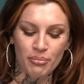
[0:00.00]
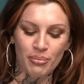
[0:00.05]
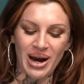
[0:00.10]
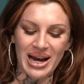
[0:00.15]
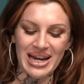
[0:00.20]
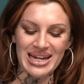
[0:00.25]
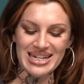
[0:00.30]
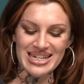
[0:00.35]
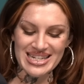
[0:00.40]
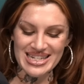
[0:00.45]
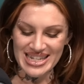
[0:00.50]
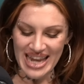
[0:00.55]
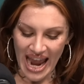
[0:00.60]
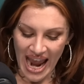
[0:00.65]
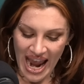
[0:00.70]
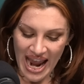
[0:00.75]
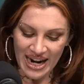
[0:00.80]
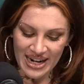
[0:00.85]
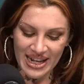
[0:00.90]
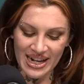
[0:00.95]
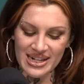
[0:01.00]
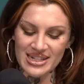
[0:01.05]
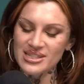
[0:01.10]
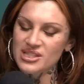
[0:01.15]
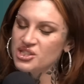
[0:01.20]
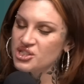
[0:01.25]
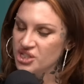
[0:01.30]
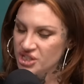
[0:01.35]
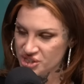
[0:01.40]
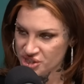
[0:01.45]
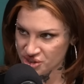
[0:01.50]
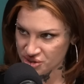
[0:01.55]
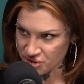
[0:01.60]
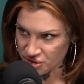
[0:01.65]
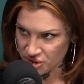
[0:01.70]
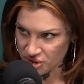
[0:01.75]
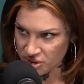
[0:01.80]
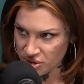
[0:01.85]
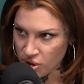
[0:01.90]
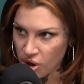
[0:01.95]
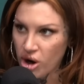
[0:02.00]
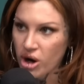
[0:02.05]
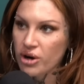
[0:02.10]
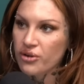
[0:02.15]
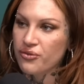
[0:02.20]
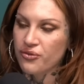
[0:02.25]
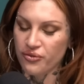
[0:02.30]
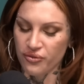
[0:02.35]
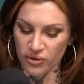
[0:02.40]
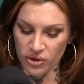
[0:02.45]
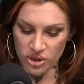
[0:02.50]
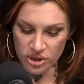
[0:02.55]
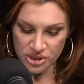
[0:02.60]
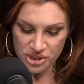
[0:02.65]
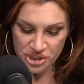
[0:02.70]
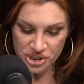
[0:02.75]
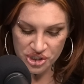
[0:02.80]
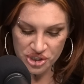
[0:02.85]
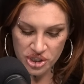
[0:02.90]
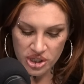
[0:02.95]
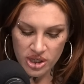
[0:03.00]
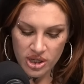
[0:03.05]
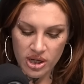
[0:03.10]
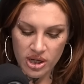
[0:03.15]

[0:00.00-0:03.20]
my dad and sister are first